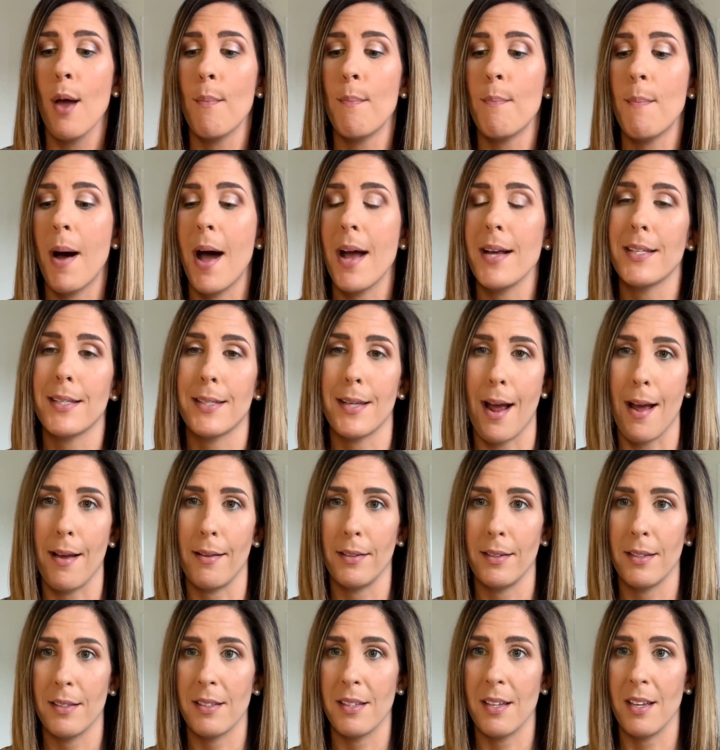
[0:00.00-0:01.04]
My
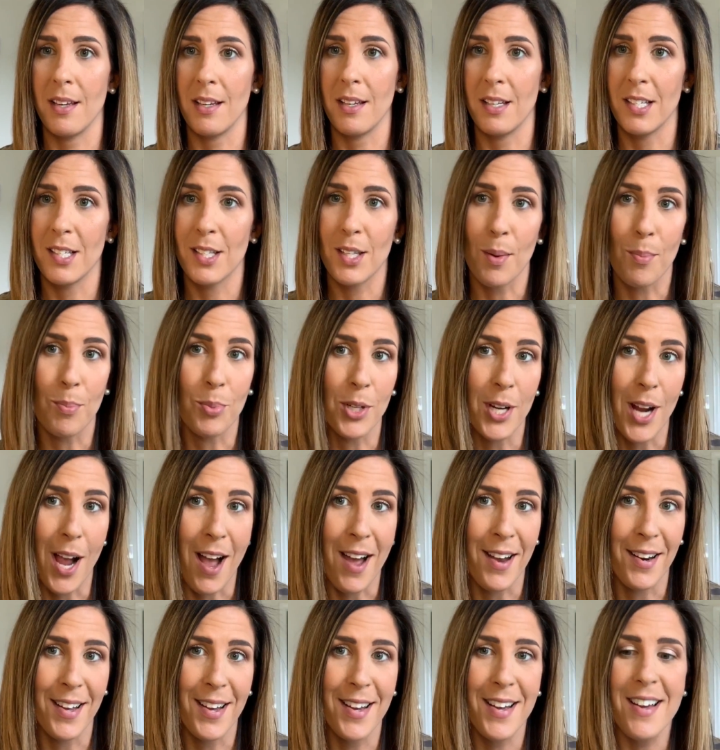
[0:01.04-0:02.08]
stylist is
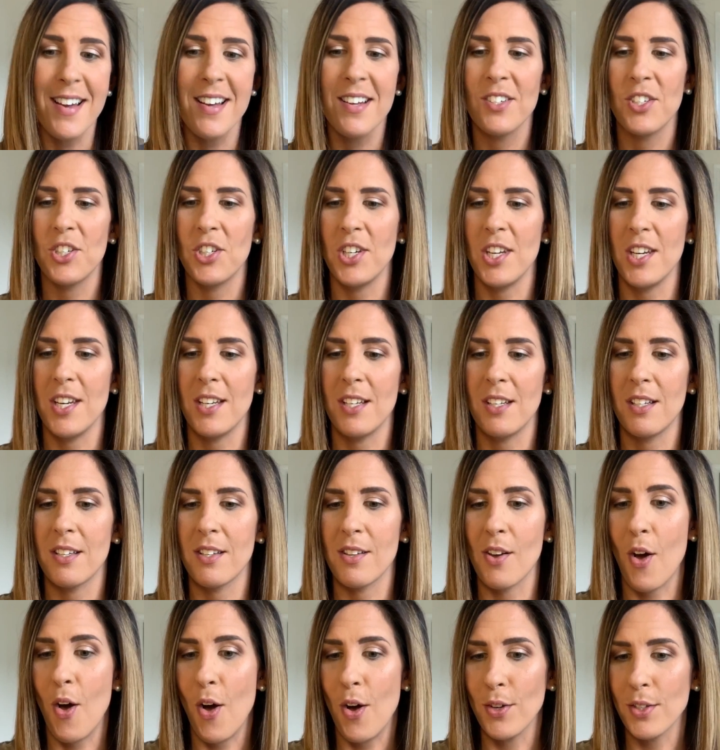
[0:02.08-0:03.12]
Brianna. She is
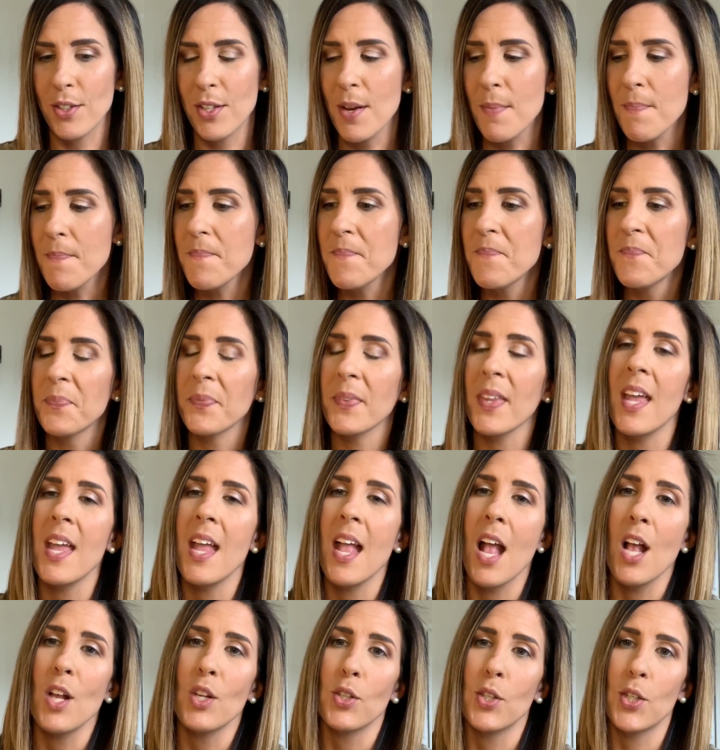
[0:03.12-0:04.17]
awesome.
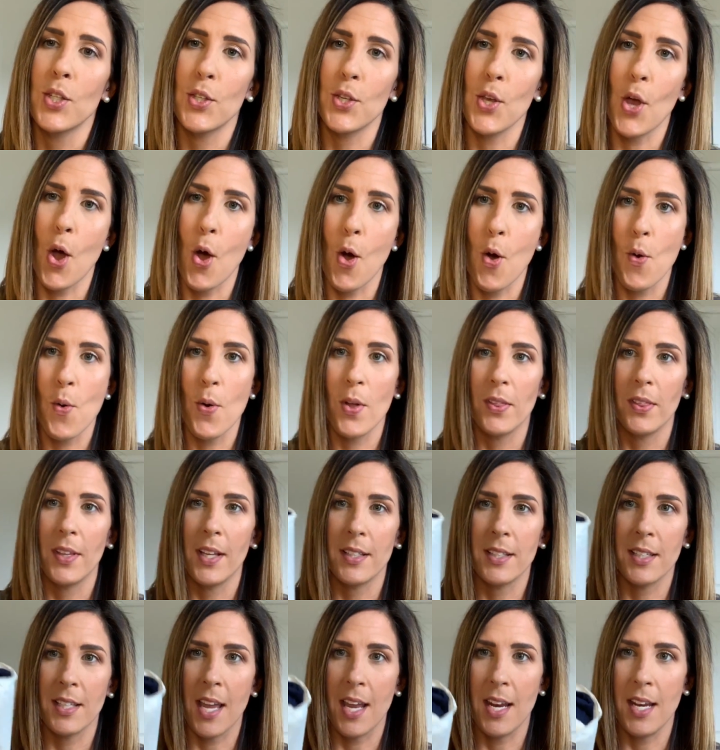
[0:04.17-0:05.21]
So
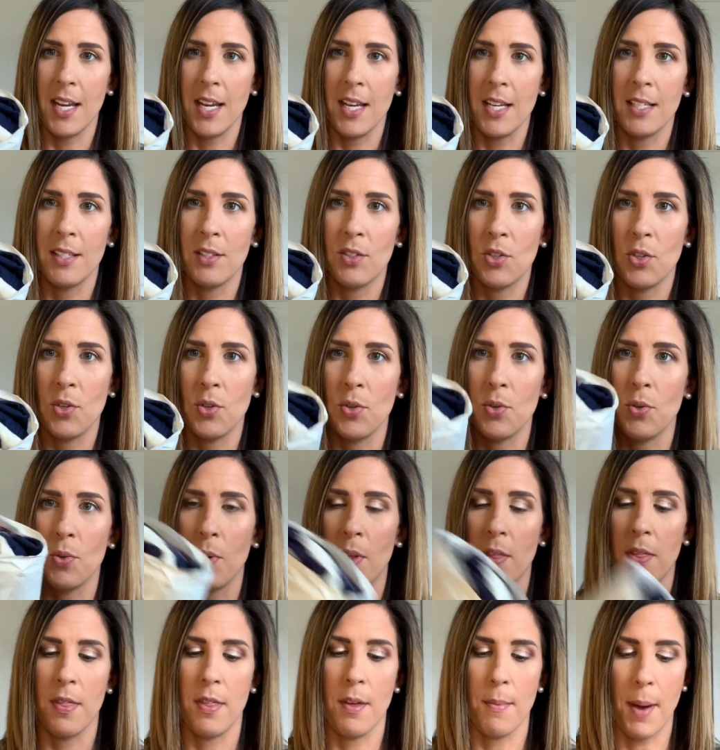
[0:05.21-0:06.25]
let's get into
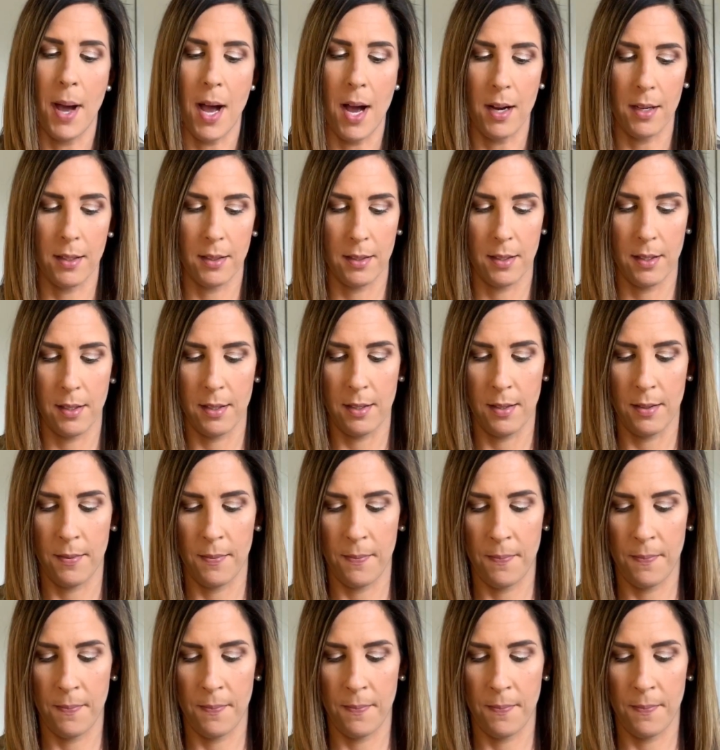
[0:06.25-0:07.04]
the box.